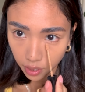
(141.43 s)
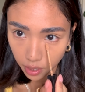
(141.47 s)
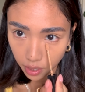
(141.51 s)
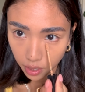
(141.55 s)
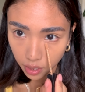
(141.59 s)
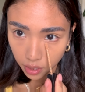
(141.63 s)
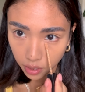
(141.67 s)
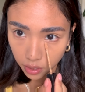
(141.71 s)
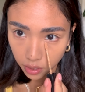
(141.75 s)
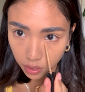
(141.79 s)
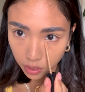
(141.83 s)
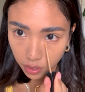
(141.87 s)

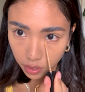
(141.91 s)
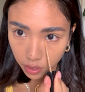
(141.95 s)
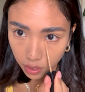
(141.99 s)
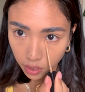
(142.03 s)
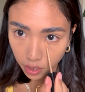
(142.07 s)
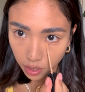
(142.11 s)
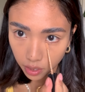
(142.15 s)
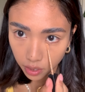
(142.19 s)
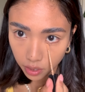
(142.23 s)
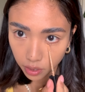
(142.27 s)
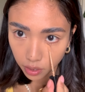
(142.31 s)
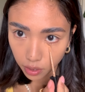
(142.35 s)
and
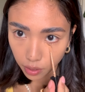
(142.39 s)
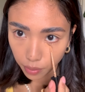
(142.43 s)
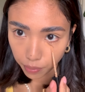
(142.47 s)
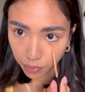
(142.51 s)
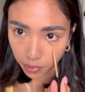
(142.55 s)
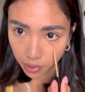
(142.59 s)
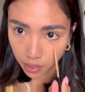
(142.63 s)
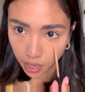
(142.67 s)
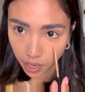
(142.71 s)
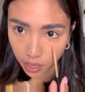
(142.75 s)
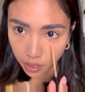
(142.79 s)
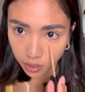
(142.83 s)
just
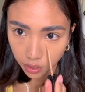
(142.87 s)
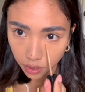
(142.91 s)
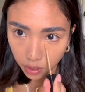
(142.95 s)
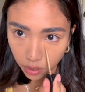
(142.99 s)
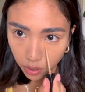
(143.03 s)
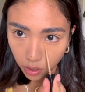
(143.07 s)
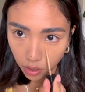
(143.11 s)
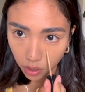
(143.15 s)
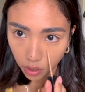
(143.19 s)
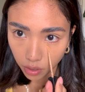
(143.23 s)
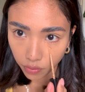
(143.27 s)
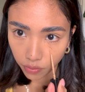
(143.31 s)
place
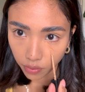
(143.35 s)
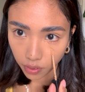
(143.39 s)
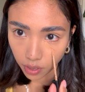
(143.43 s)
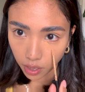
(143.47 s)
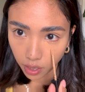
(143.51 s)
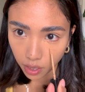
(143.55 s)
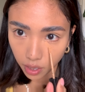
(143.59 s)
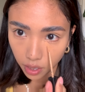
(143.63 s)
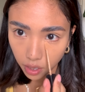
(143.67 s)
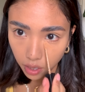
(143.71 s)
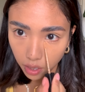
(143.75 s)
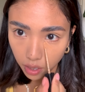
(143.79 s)
it
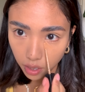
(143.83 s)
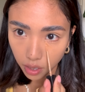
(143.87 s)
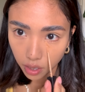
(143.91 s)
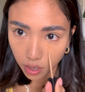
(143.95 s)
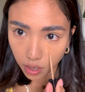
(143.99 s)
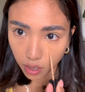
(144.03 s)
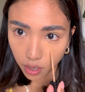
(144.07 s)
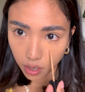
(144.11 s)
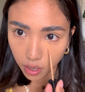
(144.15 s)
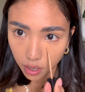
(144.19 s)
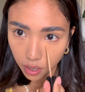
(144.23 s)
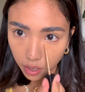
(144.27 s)
over
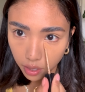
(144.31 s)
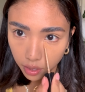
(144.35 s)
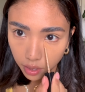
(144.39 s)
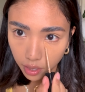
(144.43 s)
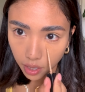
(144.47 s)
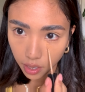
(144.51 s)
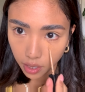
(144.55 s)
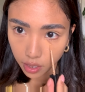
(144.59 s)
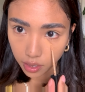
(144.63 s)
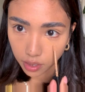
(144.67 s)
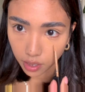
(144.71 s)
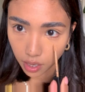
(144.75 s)

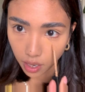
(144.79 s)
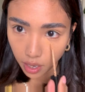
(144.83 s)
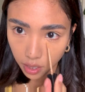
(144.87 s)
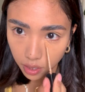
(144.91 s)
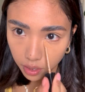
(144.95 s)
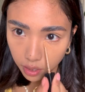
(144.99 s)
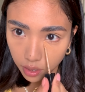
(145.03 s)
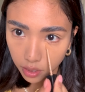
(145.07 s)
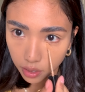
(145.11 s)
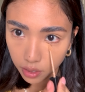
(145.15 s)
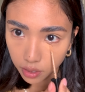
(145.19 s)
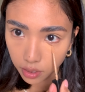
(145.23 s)
that
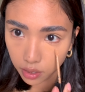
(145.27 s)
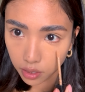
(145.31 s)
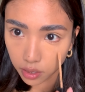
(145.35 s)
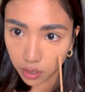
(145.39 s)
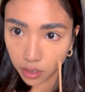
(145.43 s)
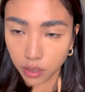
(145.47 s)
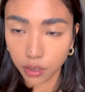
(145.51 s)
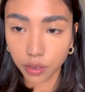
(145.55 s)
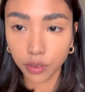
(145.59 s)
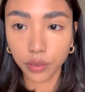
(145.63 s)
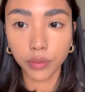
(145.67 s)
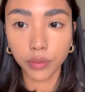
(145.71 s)
darkness.